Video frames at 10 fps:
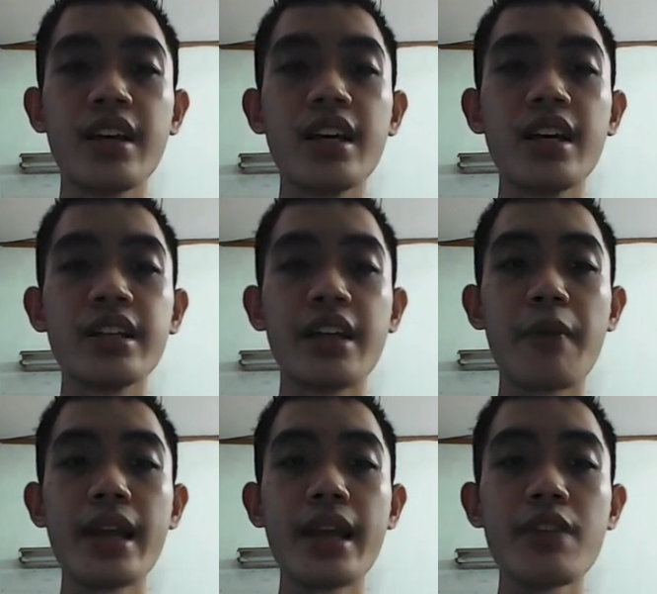The
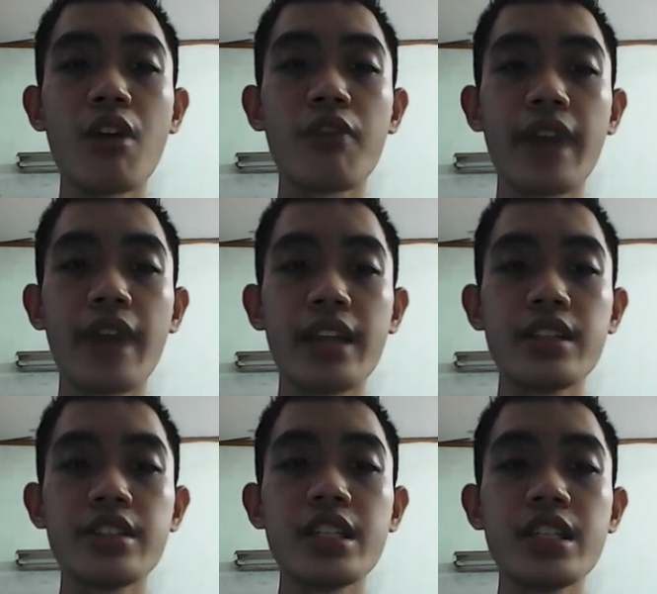value of
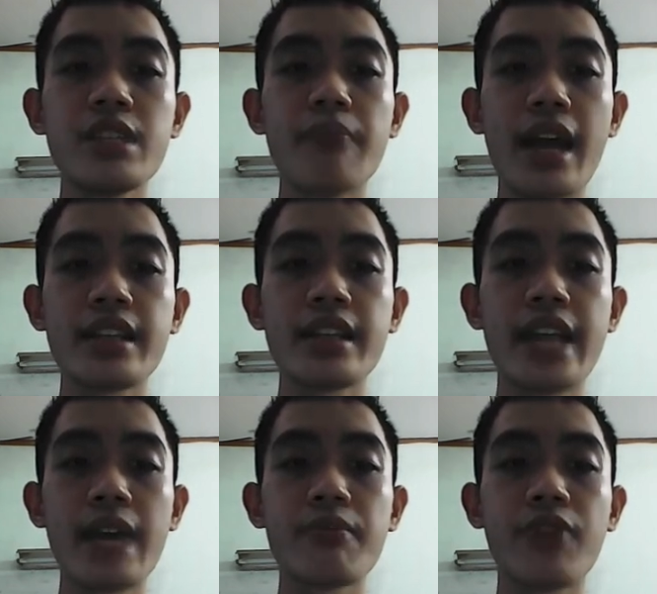energy band
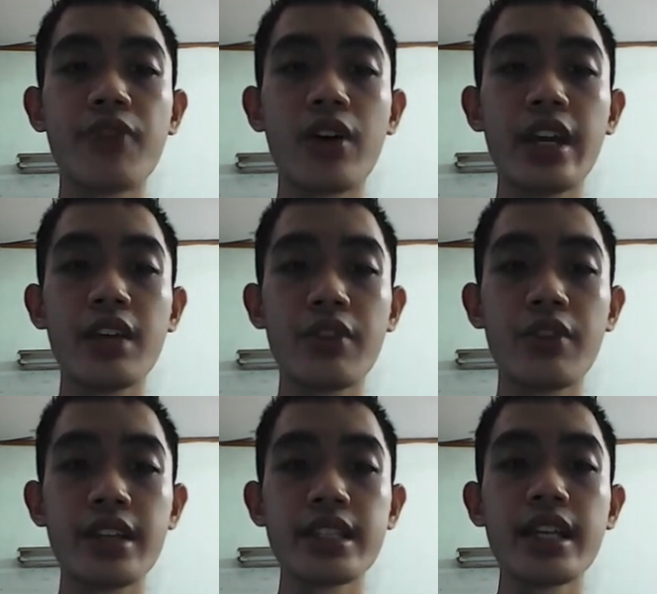gap for
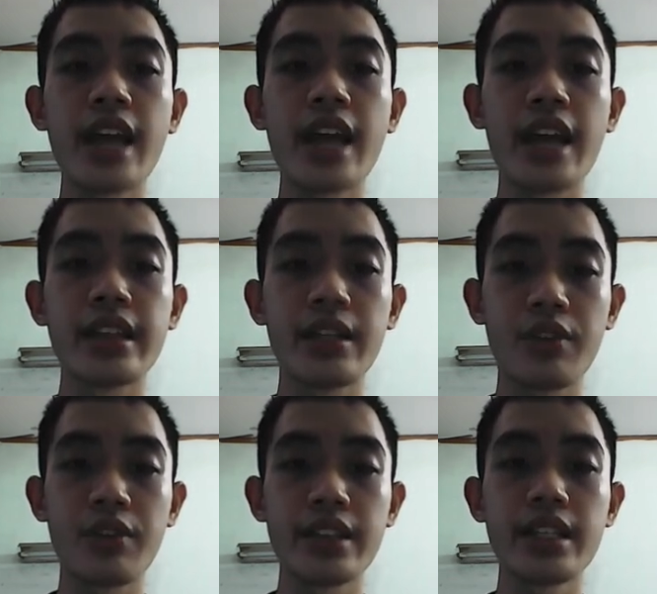increasing and
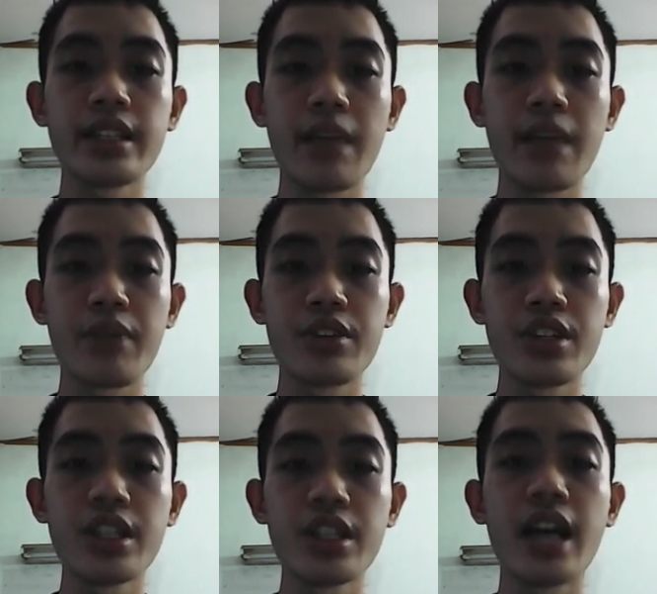decreasing temperature
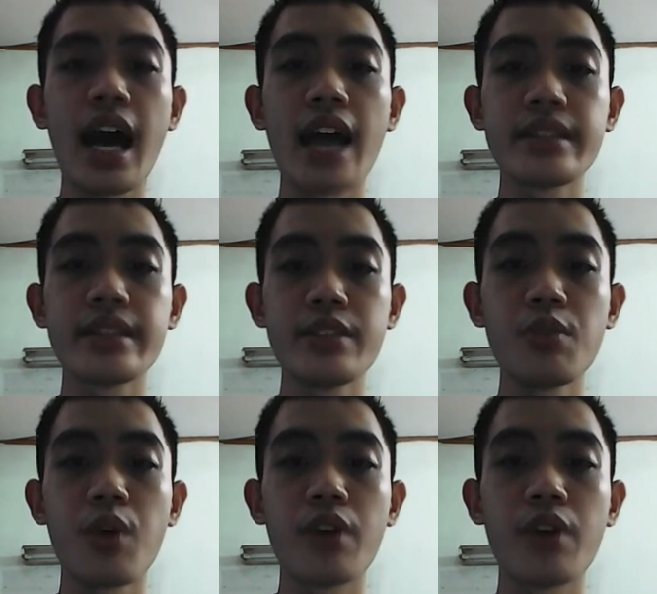are
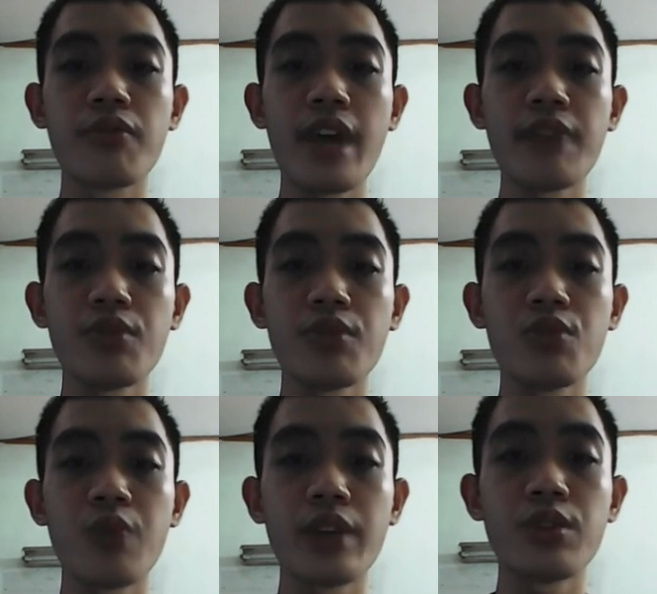
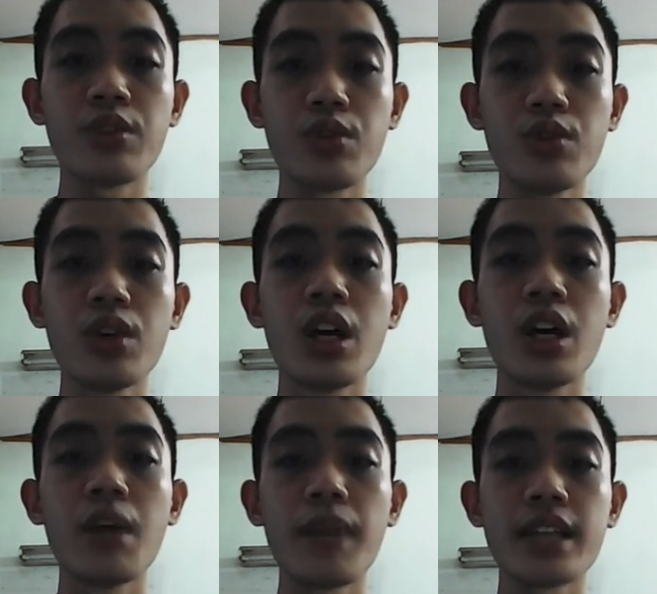0.5212
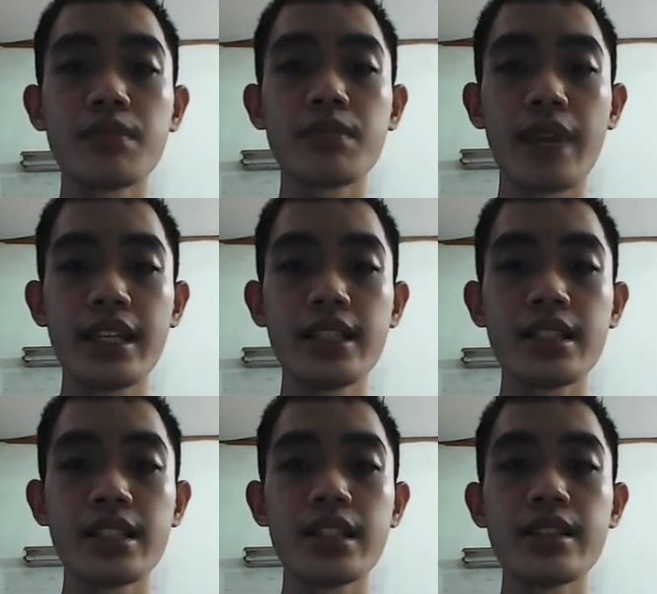plus minus
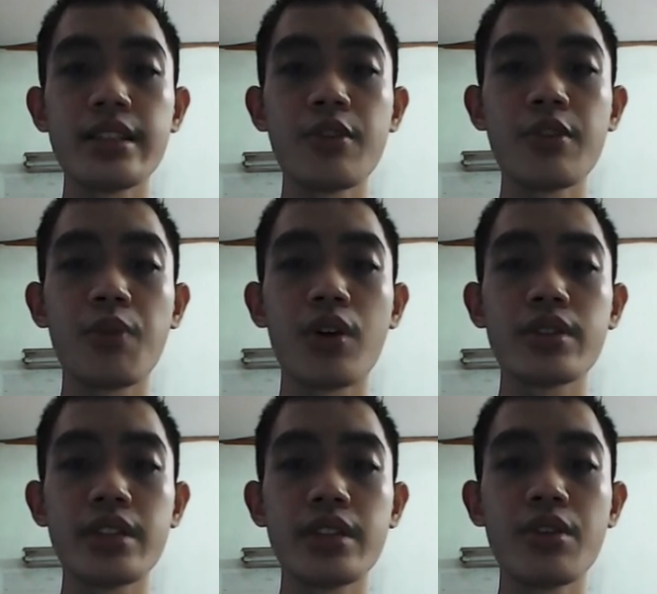
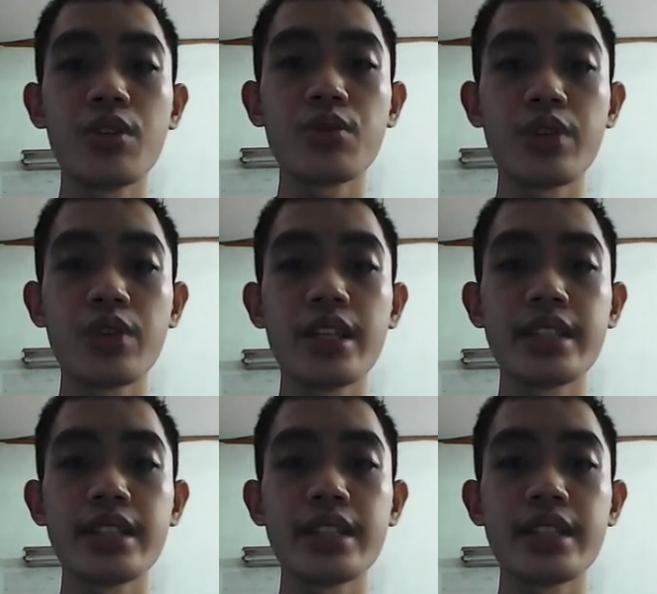0.0369